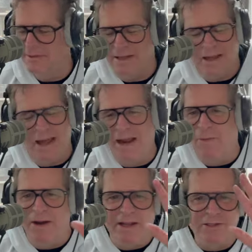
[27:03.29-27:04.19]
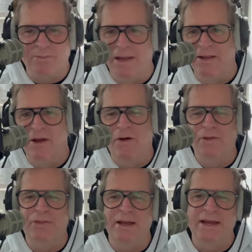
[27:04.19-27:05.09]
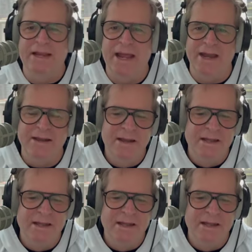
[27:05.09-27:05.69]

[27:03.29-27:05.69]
I don't want to explain the whole thing again.